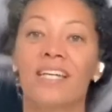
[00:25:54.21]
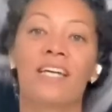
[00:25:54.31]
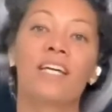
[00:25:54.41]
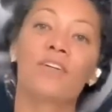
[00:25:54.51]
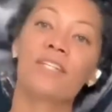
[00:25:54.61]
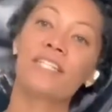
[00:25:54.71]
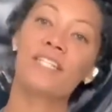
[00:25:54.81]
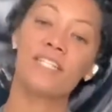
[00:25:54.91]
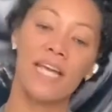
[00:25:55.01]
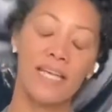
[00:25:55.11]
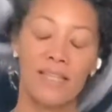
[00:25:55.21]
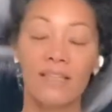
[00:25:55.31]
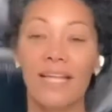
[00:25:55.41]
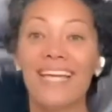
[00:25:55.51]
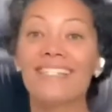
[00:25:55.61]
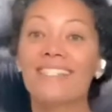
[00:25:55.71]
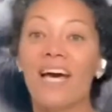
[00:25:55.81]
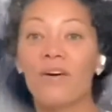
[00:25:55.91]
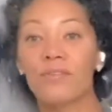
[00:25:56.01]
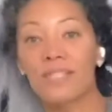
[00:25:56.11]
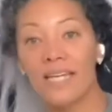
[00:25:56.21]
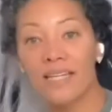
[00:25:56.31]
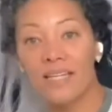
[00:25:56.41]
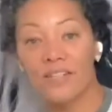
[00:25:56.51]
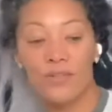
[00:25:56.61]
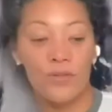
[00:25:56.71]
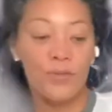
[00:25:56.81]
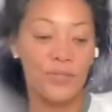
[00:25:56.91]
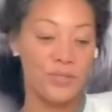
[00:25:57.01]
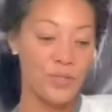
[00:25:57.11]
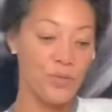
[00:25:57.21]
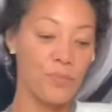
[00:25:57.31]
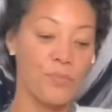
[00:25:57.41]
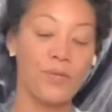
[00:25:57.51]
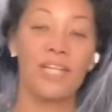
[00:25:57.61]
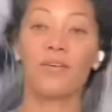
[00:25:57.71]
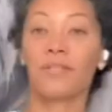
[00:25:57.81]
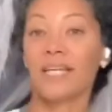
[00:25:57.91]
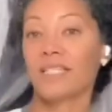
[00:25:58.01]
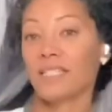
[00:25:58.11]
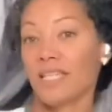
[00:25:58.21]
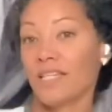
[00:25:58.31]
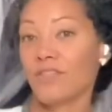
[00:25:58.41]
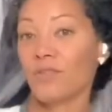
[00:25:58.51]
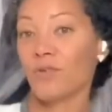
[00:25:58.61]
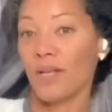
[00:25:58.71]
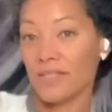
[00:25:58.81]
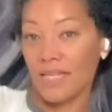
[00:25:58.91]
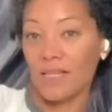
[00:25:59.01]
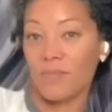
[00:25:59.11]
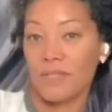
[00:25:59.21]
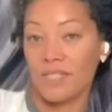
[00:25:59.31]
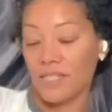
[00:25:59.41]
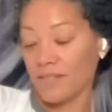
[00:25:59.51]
You're going to shake the legs out and you're going to bring your legs into cross-legged position.